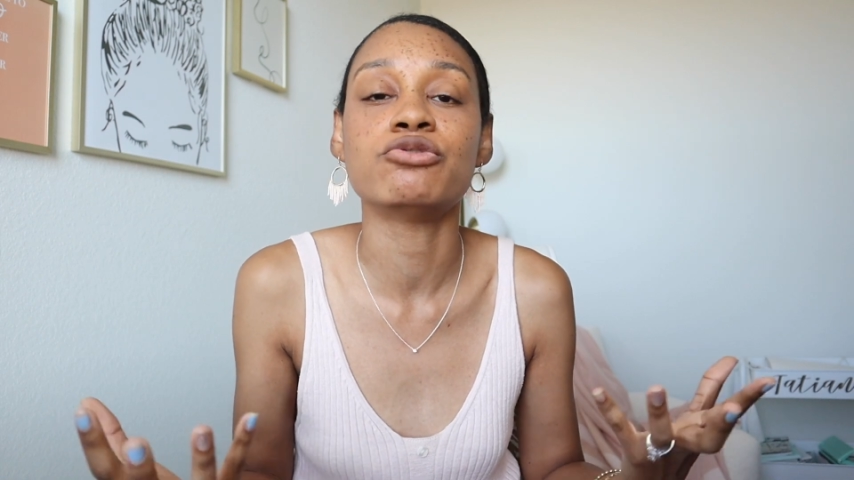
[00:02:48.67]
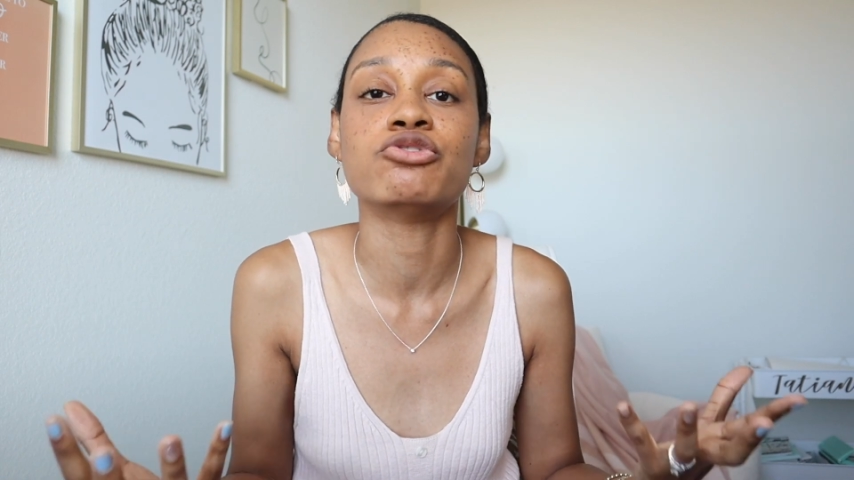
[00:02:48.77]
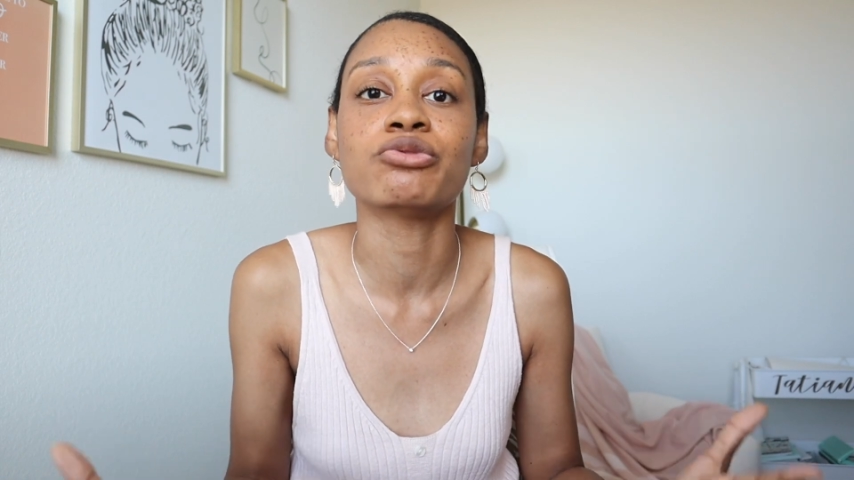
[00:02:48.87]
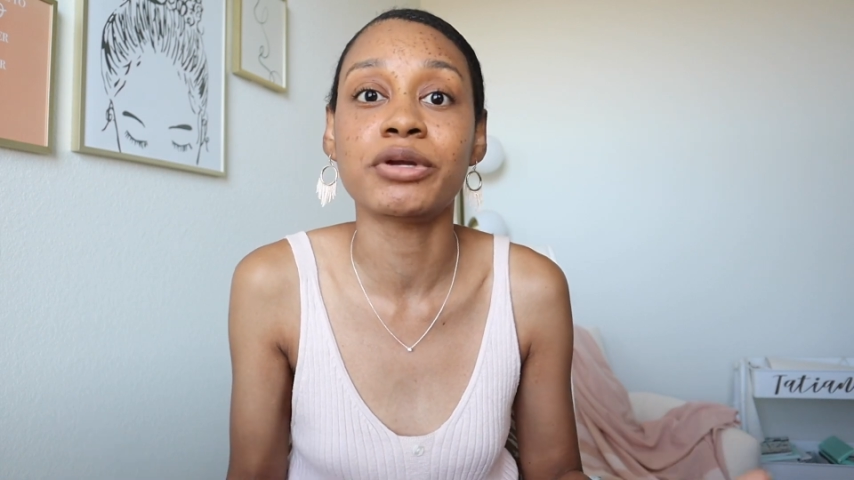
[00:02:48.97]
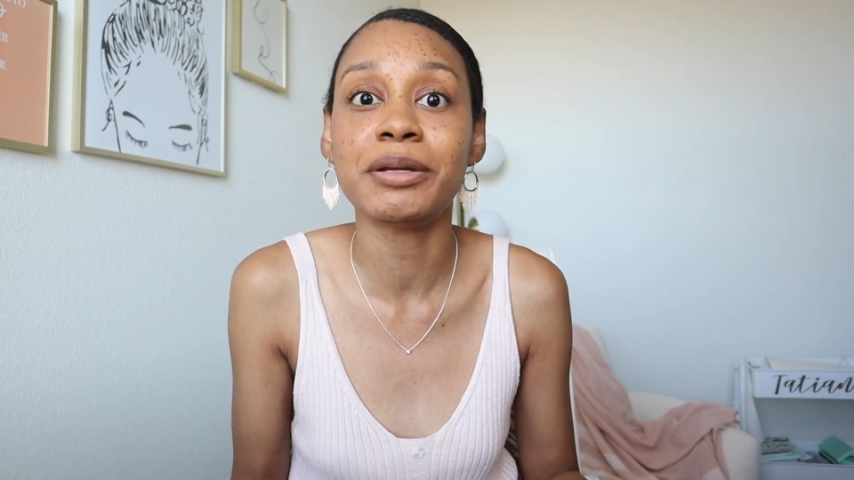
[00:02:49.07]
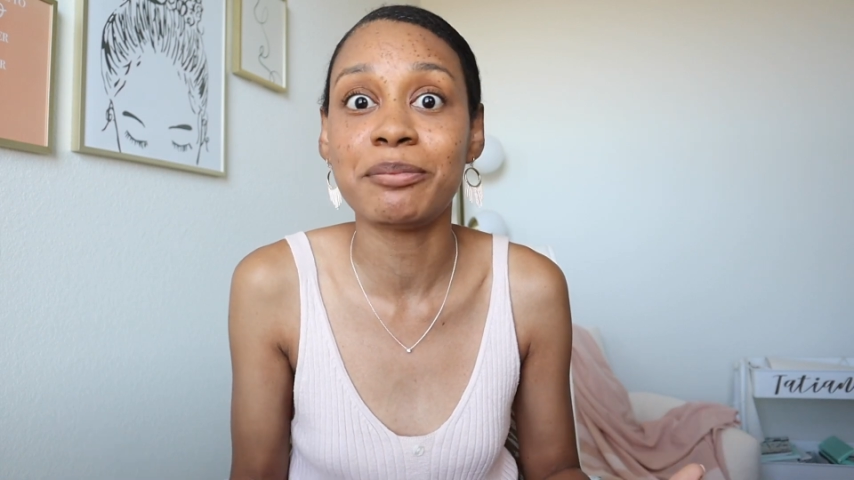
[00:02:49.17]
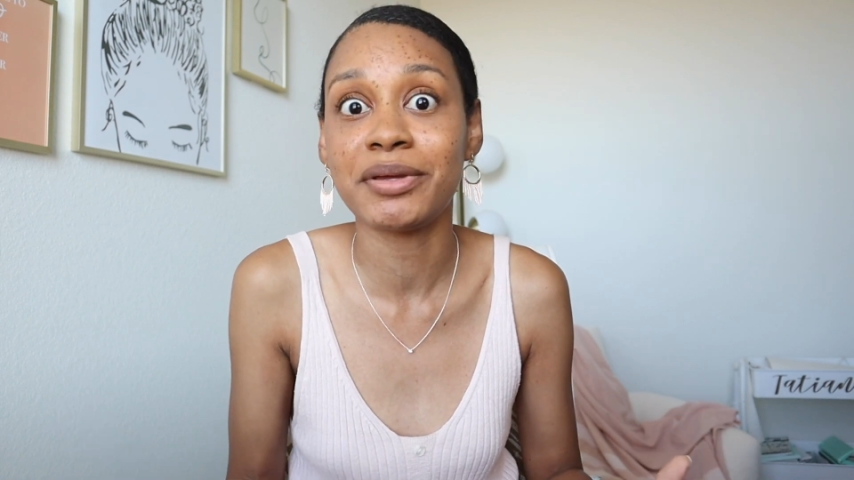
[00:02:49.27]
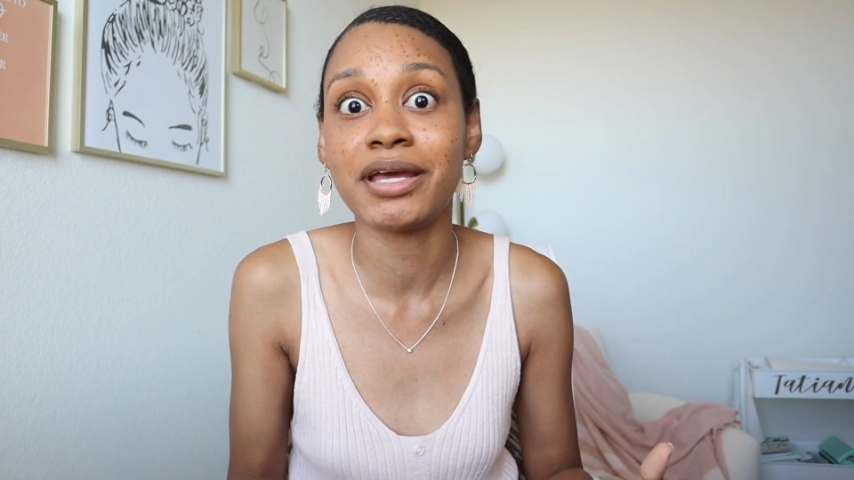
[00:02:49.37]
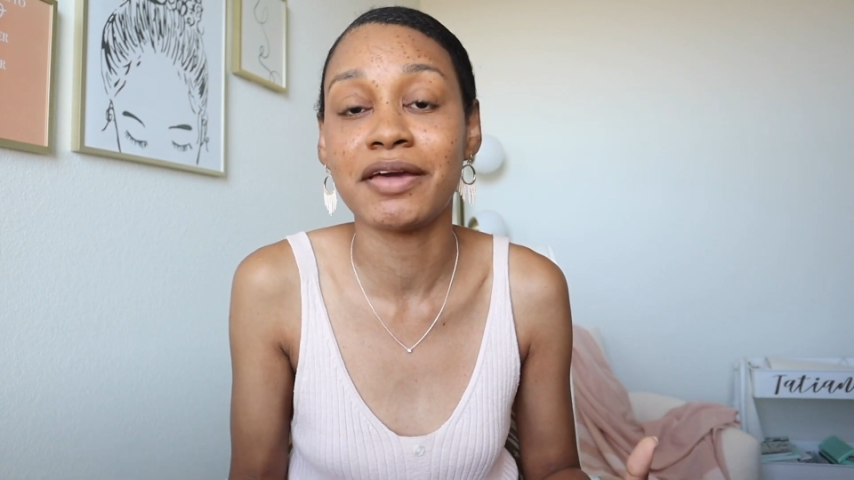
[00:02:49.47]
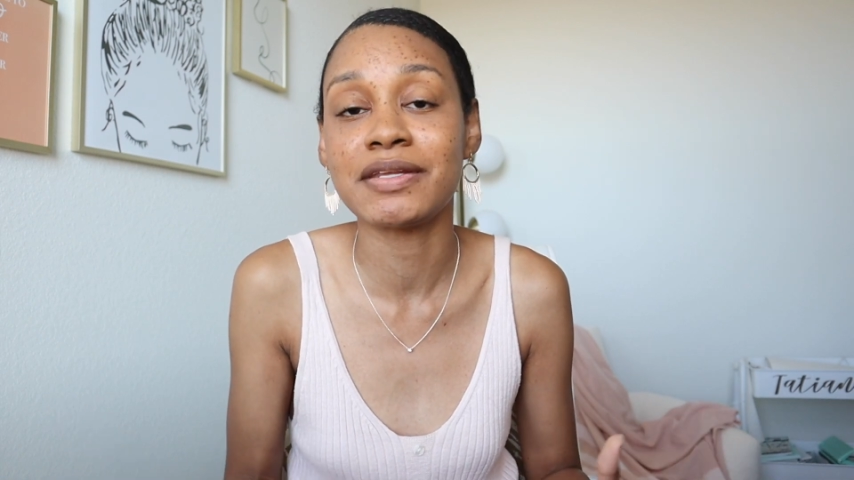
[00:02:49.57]
dream
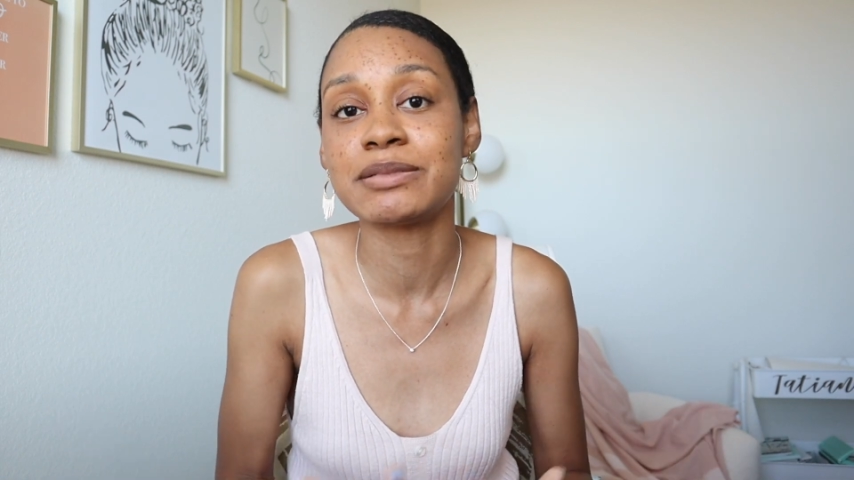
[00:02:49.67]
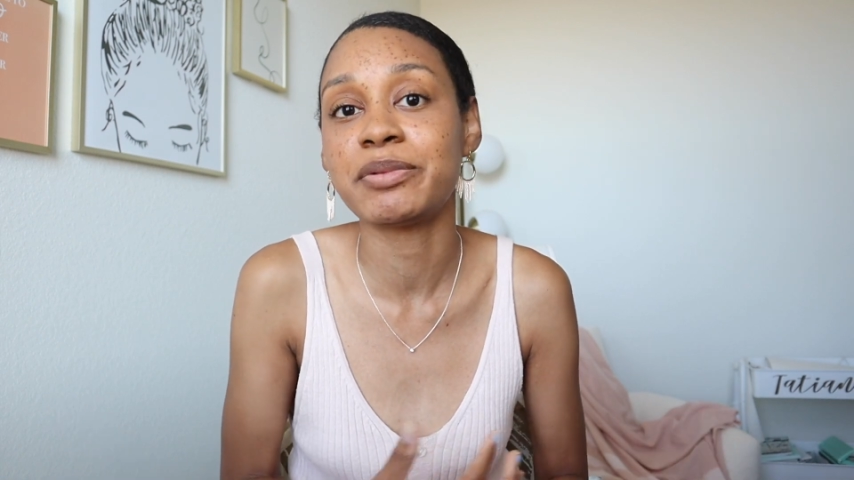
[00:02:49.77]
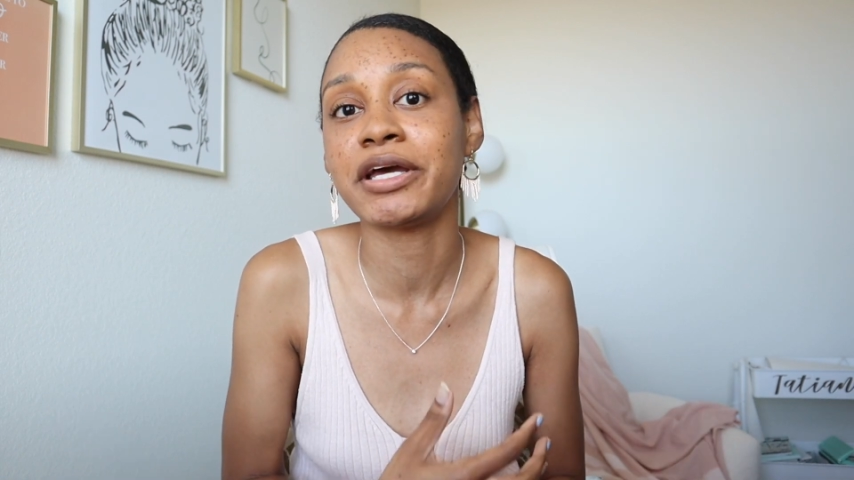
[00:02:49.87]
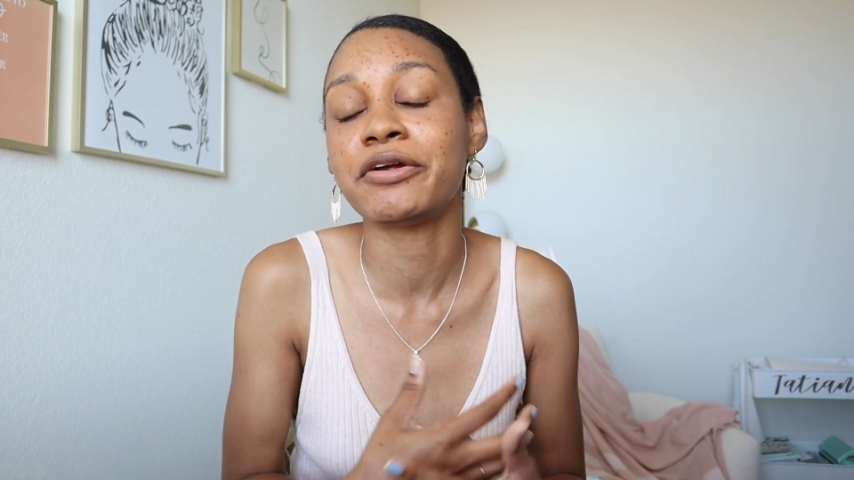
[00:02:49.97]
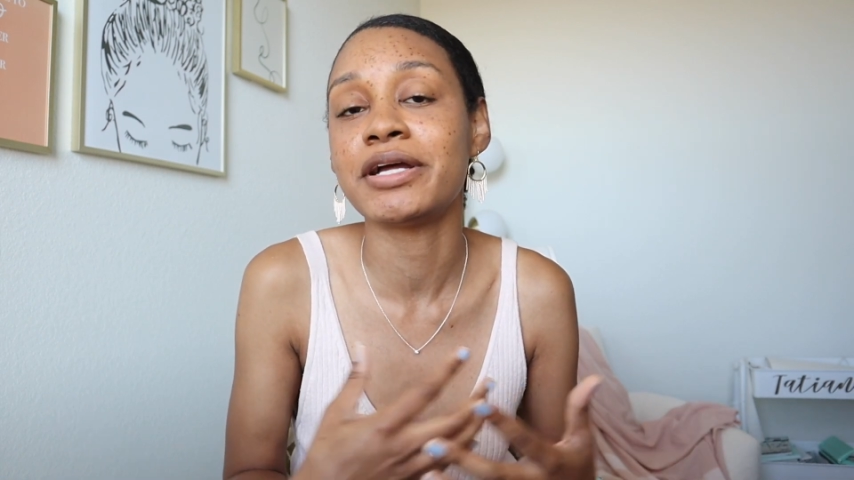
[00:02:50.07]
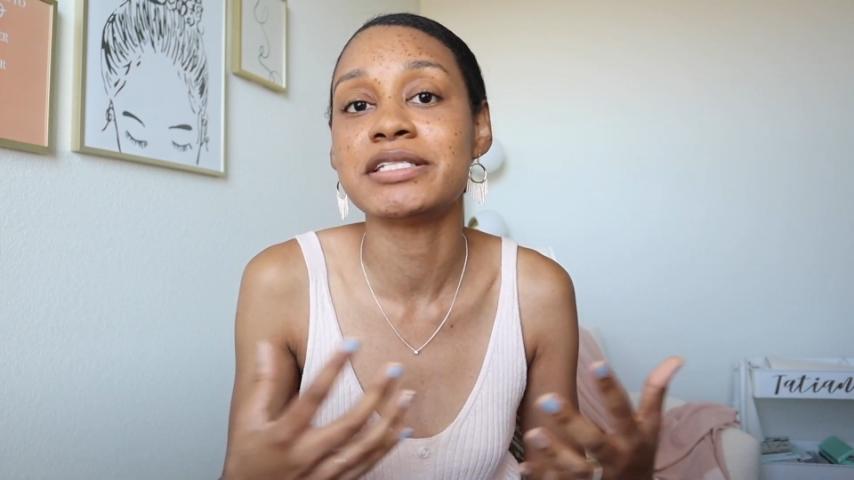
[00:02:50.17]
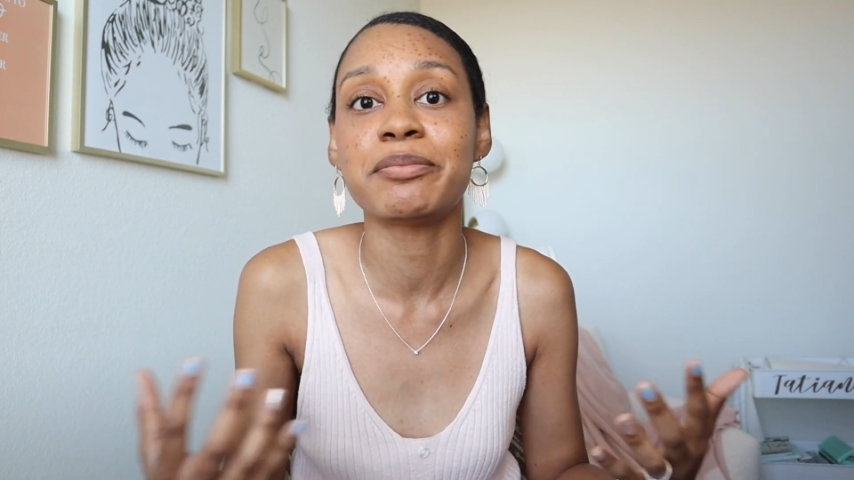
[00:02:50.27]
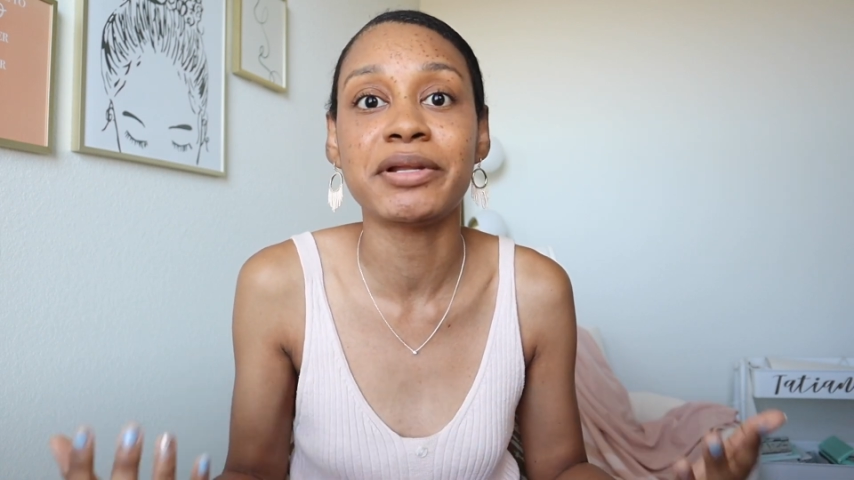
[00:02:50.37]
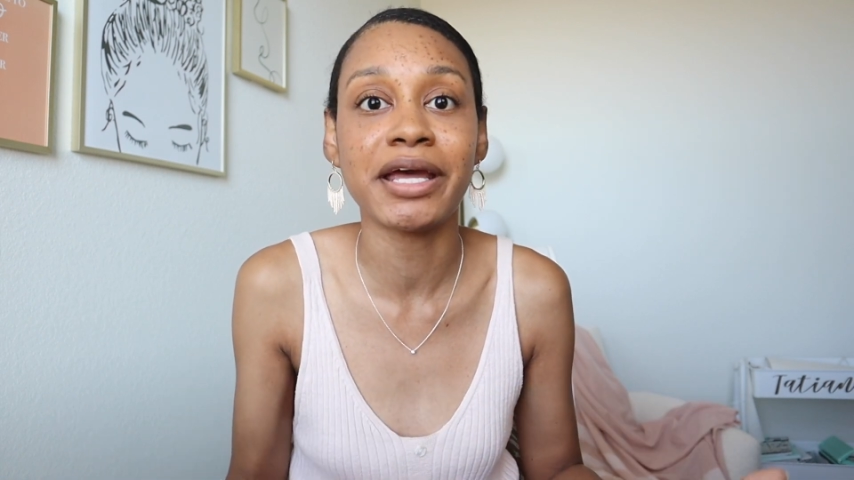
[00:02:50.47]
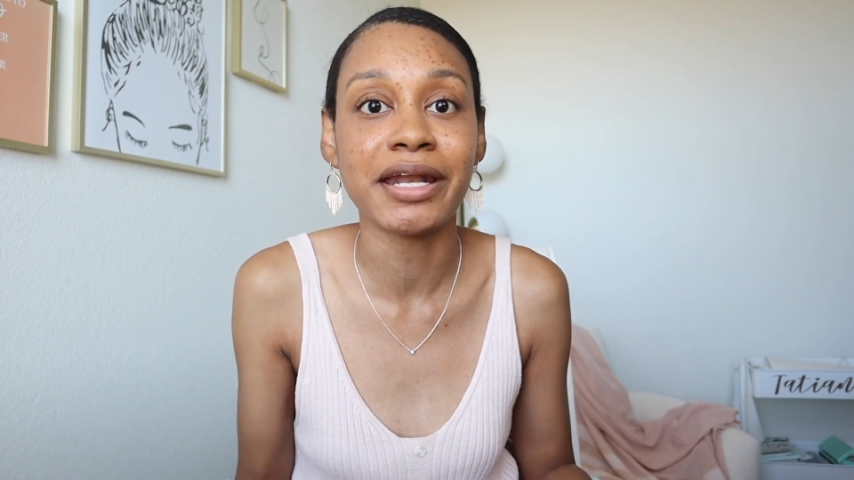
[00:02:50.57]
big in this planner and to
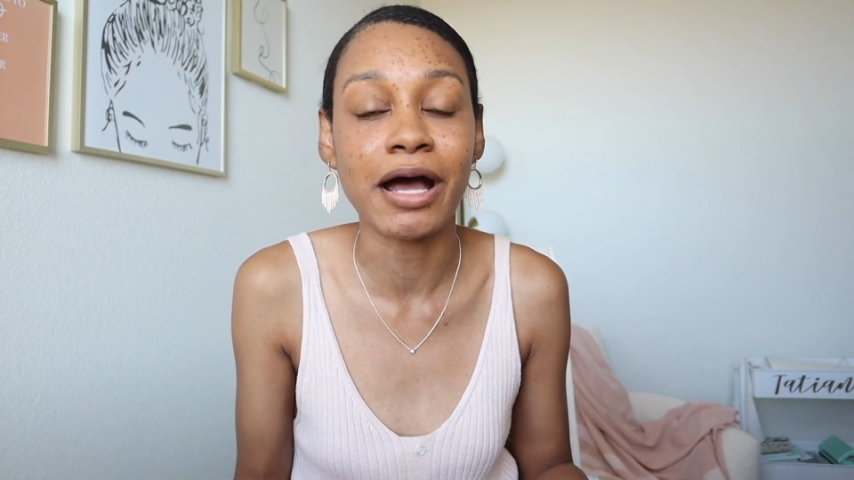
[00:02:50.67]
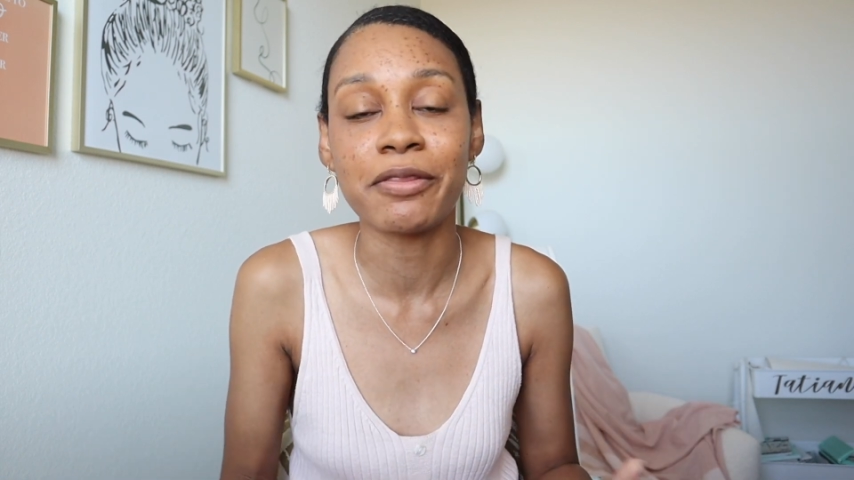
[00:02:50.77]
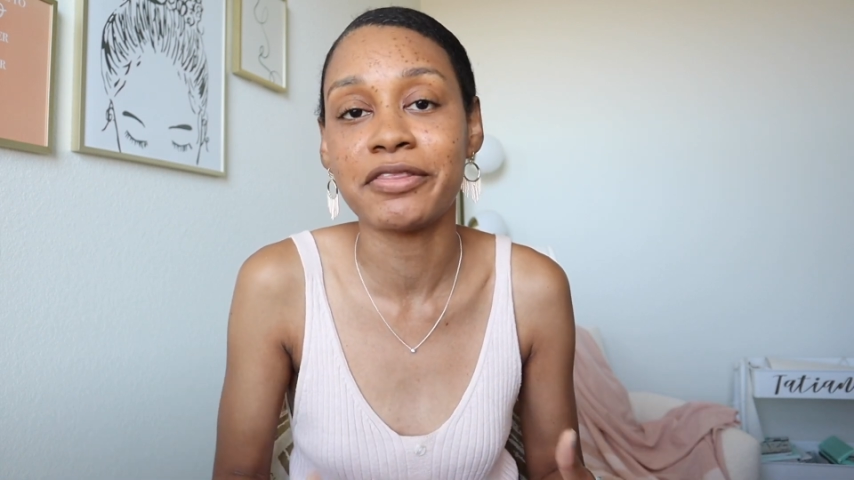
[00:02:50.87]
plan out